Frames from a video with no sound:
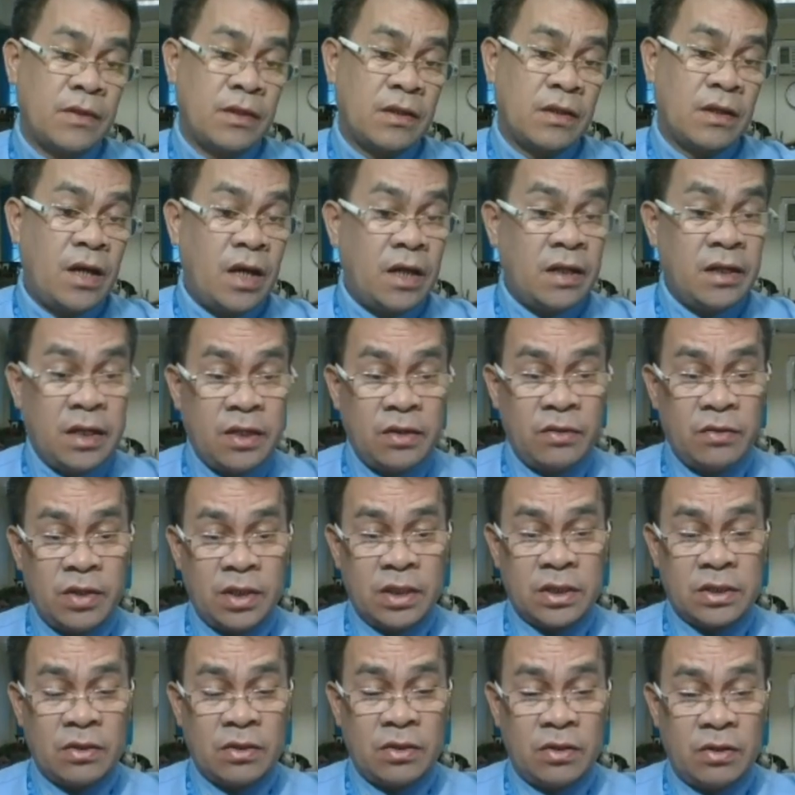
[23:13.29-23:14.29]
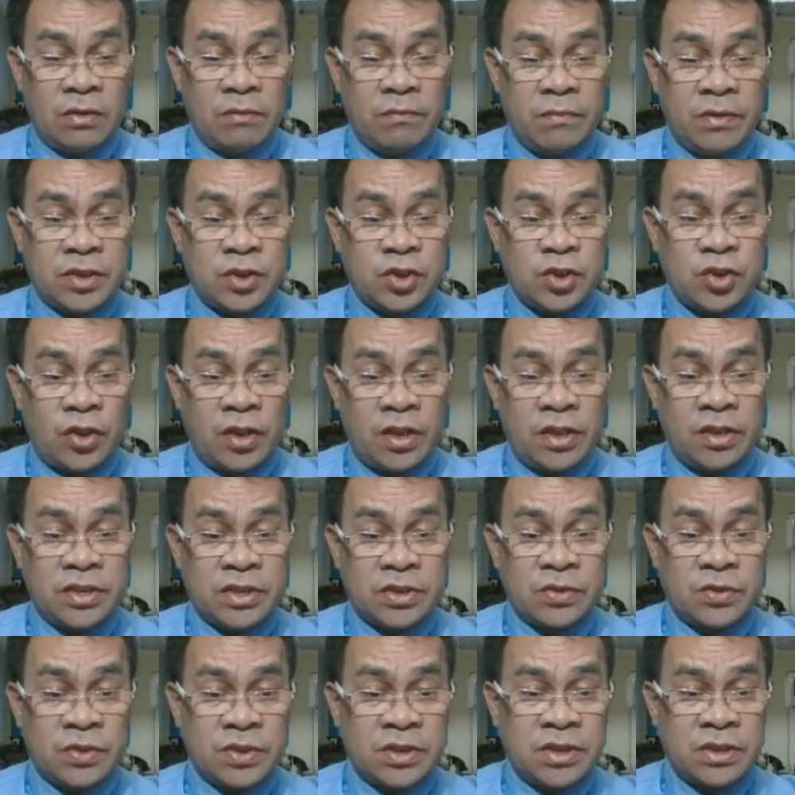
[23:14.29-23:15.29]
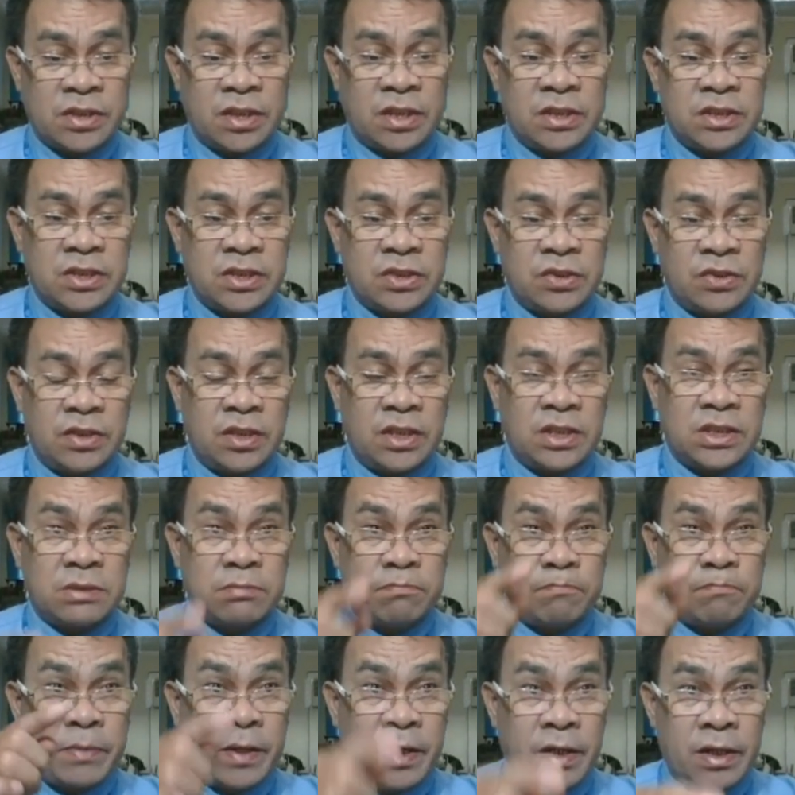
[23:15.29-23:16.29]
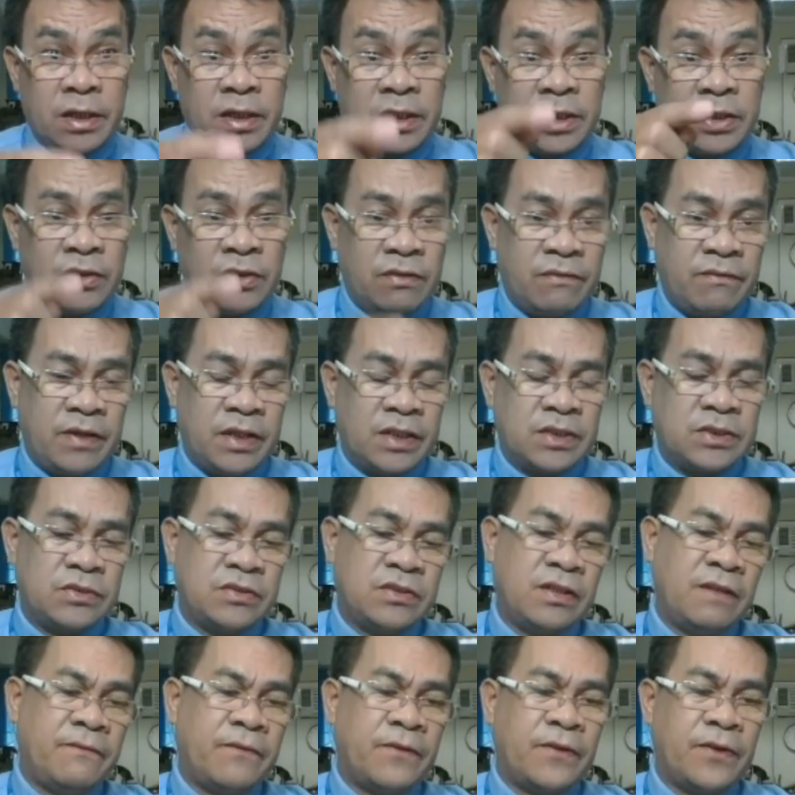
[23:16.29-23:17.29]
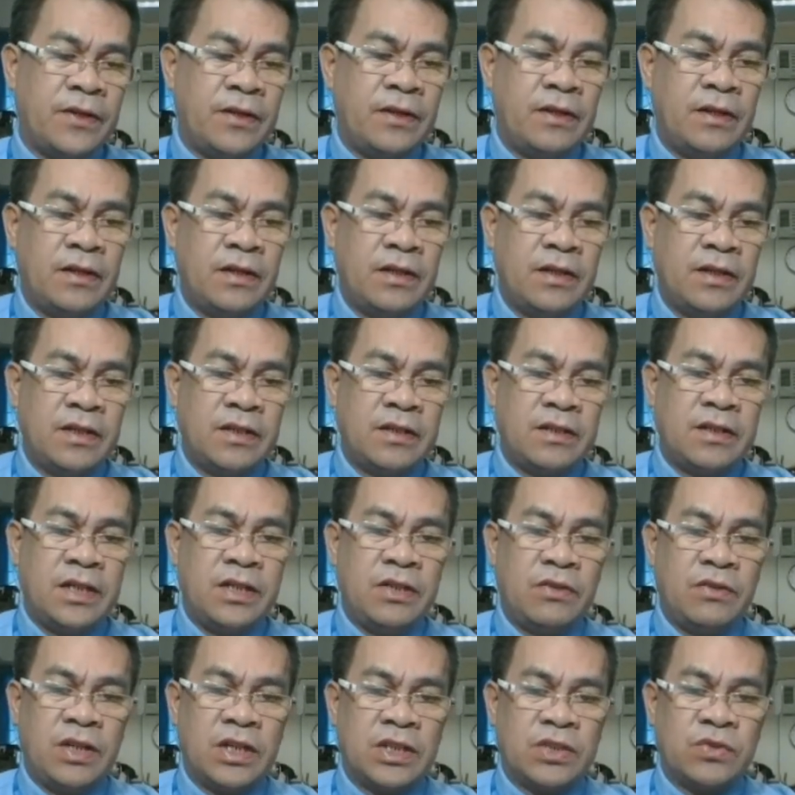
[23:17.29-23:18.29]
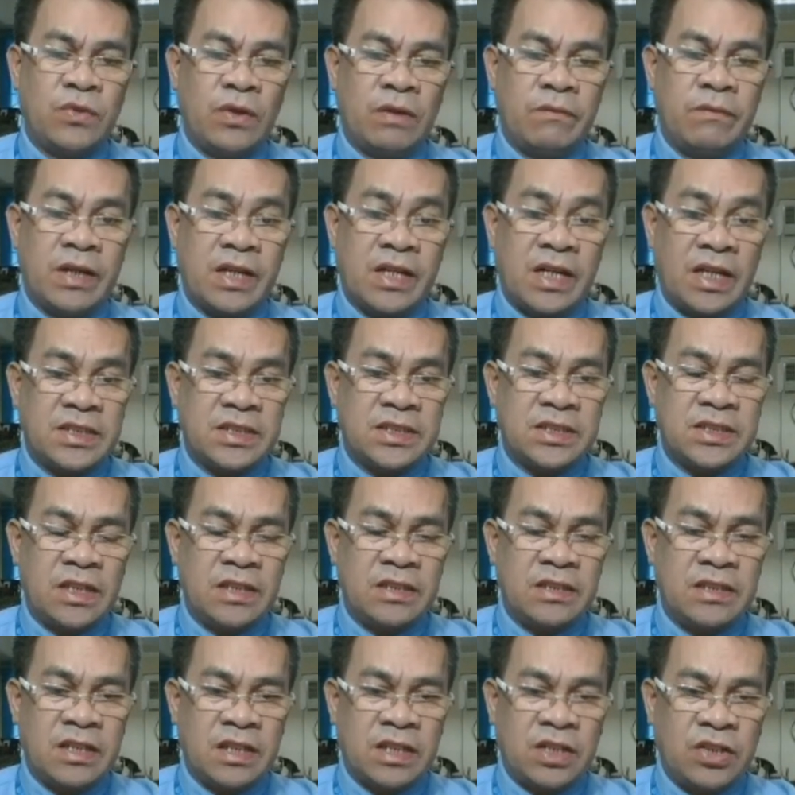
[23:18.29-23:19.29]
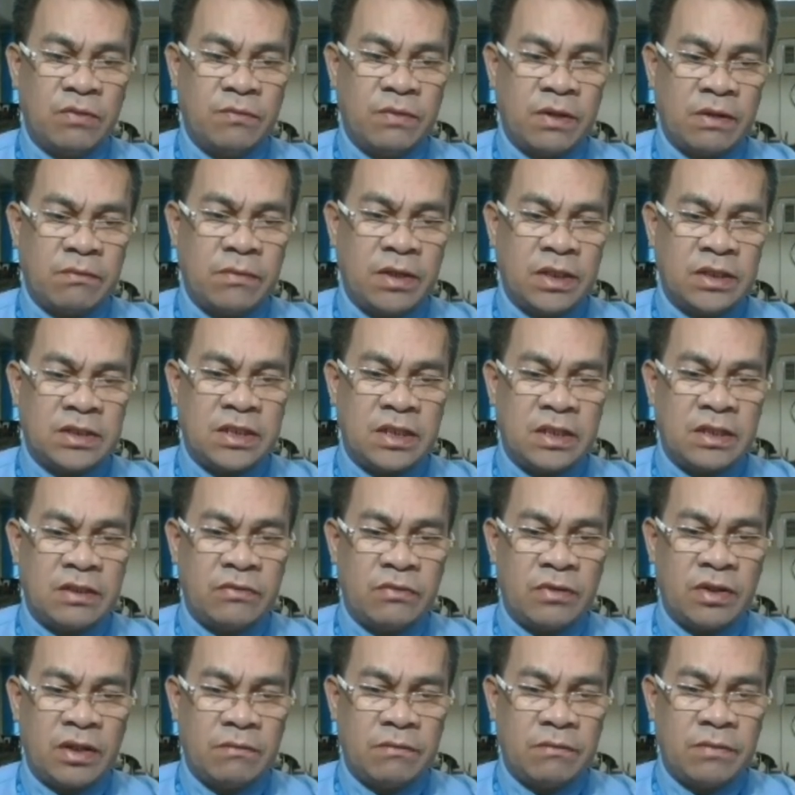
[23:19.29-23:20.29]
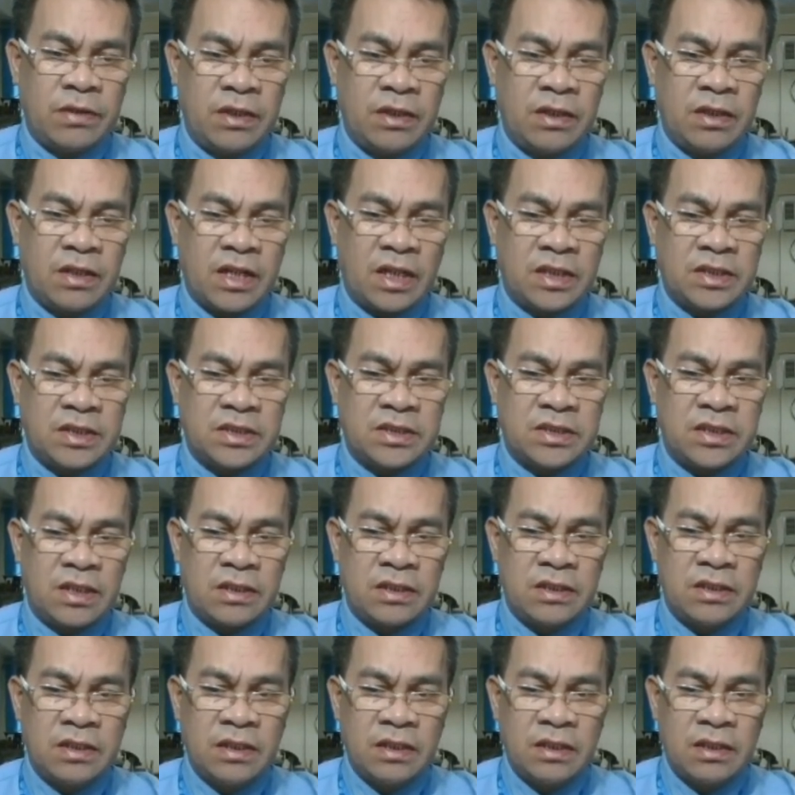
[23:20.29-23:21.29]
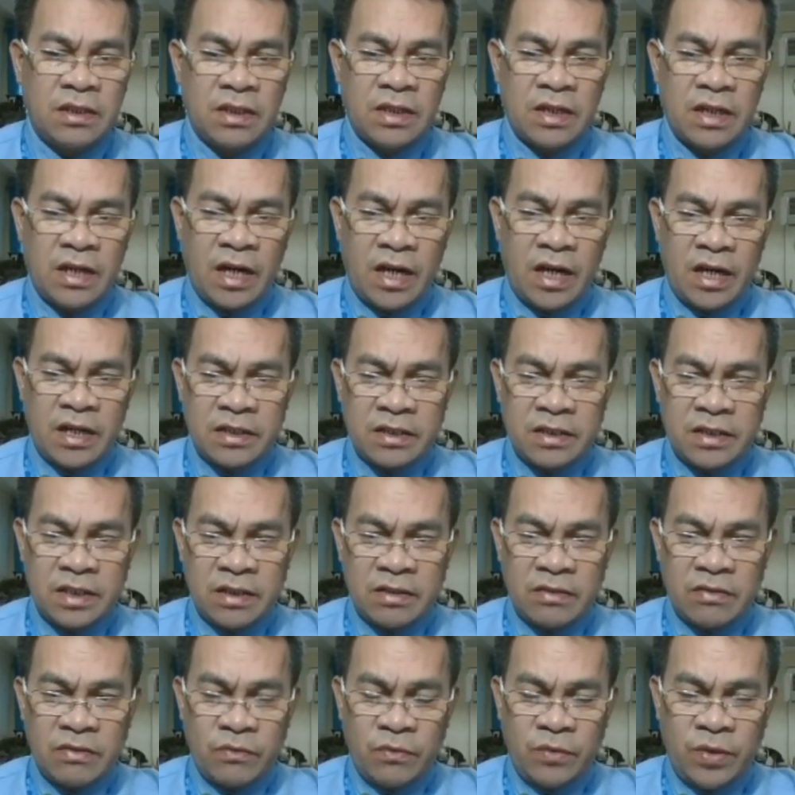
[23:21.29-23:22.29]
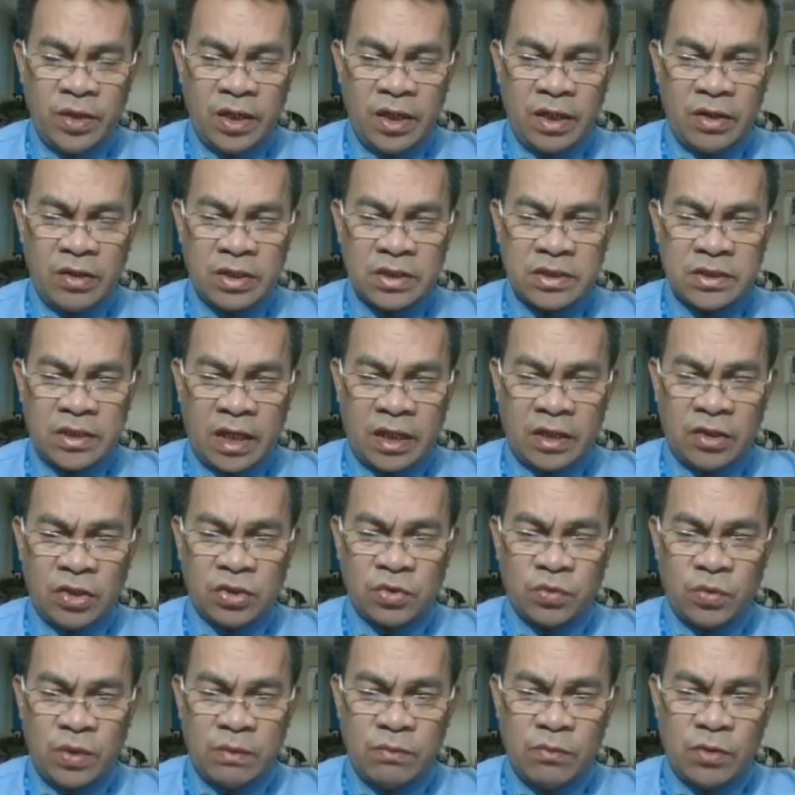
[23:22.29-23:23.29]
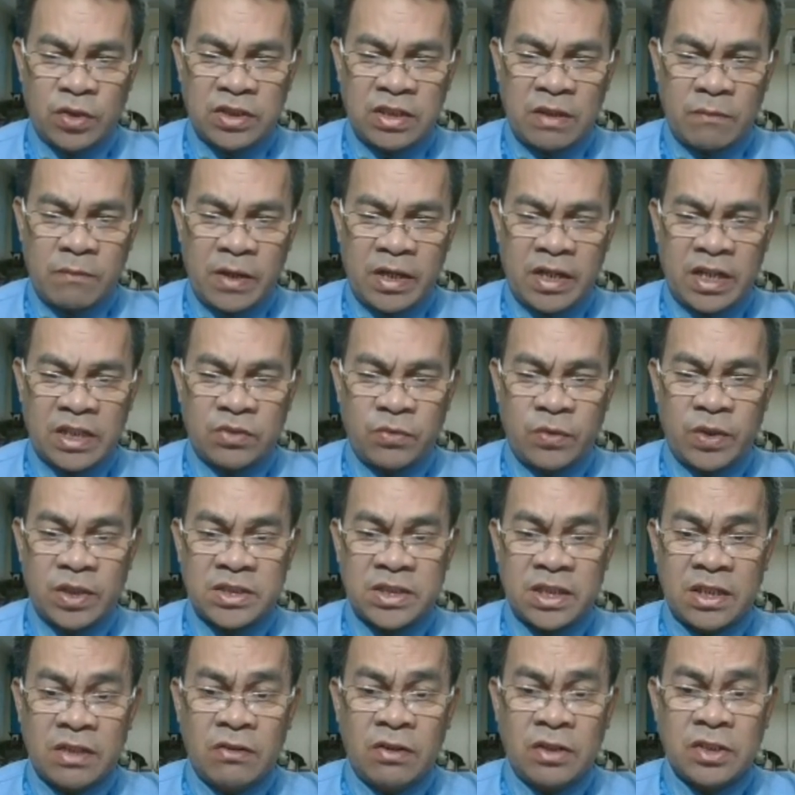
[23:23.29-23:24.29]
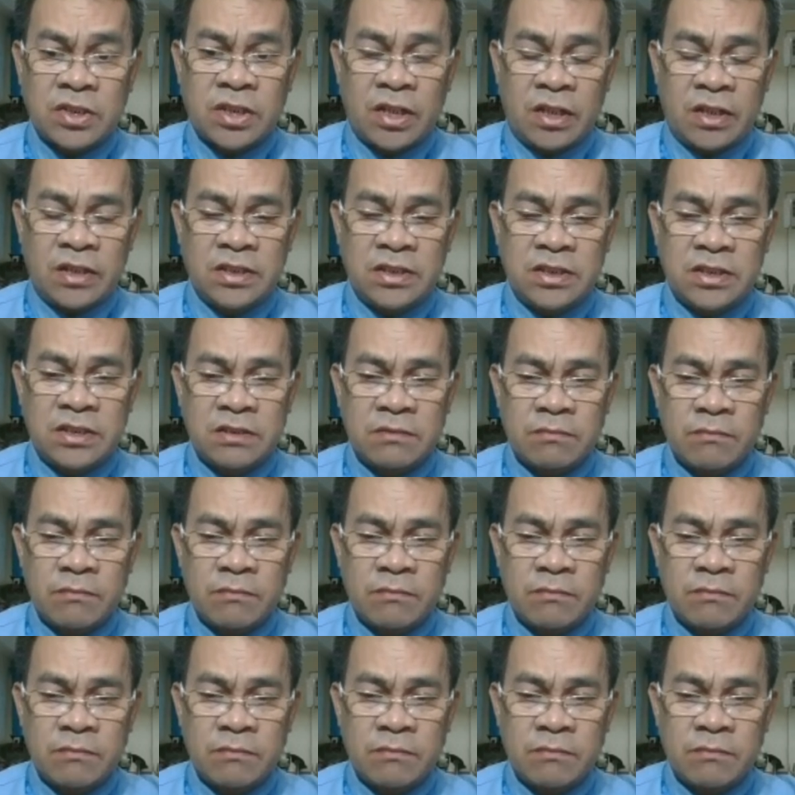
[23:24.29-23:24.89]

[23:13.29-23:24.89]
and the unit of the charge concentration is per cubic. So therefore, the unit will be cancelled. The cubic meter will be cancelled. And we take note, we multiply that with a single charge.